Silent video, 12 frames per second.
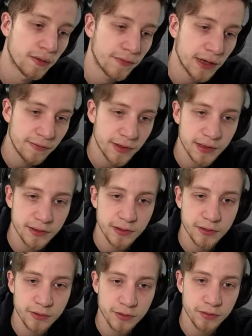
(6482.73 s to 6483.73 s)
whenever this
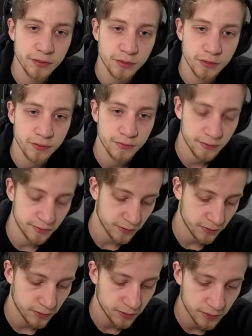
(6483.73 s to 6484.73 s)
is true, we
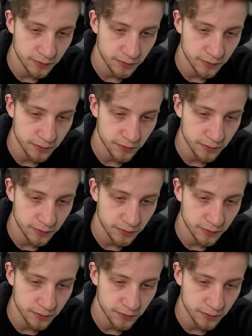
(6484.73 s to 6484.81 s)
don't